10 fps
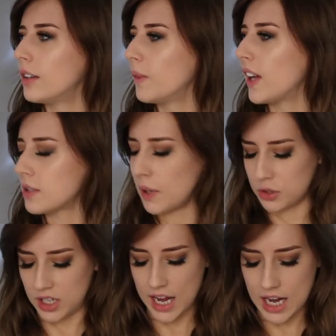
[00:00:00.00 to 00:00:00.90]
that
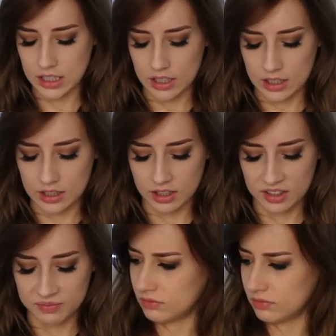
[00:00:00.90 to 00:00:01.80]
sounds hideous.
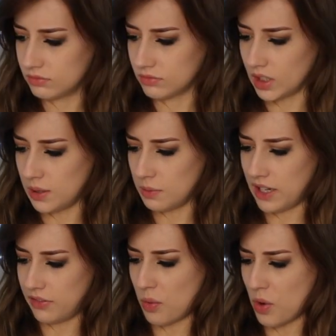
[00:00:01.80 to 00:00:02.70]
I might
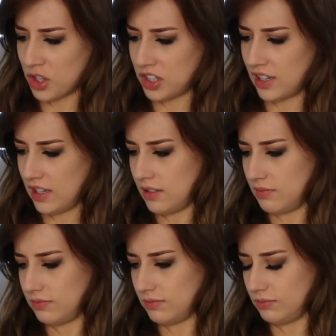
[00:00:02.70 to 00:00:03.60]
have to wash that.
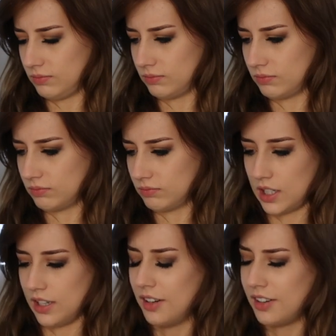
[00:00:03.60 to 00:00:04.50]

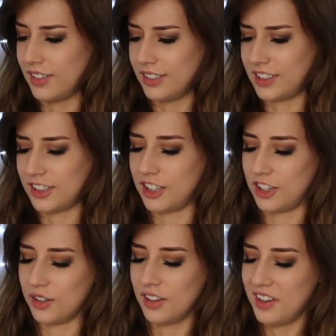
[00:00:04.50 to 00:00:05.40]
Oh, this is
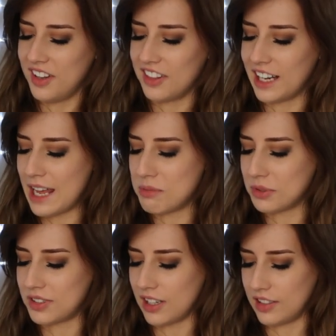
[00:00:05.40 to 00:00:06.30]
cute. The label
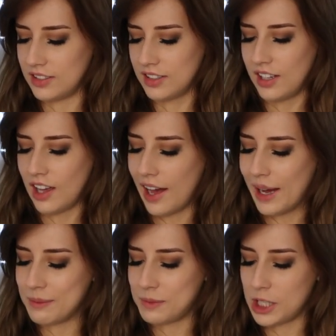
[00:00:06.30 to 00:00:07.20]
says,
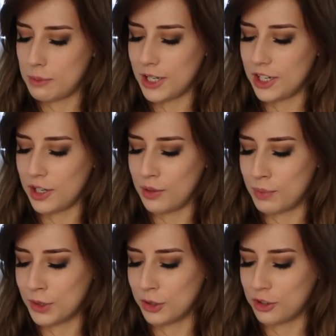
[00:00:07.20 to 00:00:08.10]
I'm super cute
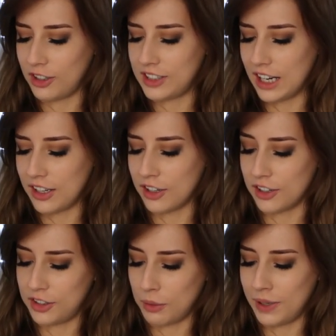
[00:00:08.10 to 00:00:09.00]
but also
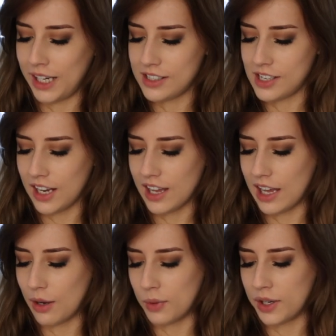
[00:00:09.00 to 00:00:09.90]
delicate, so please take
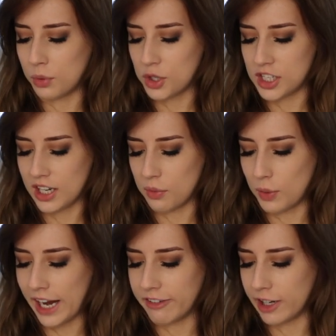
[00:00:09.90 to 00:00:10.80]
care when washing and
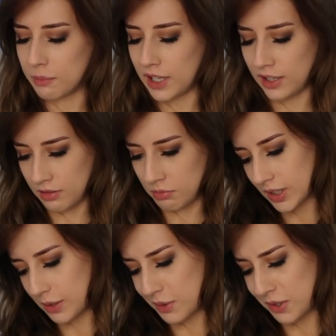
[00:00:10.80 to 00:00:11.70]
wearing me.
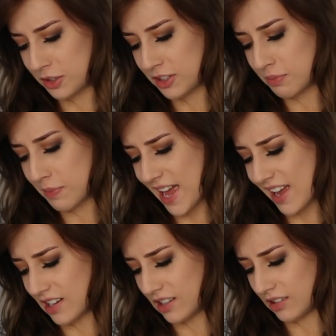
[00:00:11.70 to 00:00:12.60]
Or you
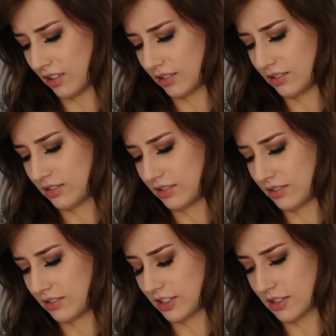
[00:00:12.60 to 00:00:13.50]
smell,
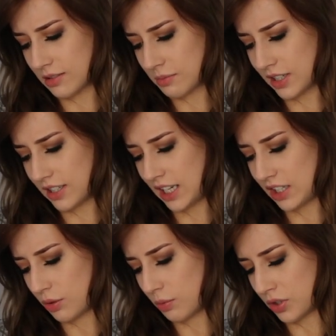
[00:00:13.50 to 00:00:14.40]
so I might
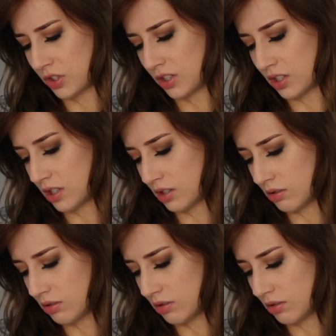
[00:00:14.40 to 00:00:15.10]
need to wash you.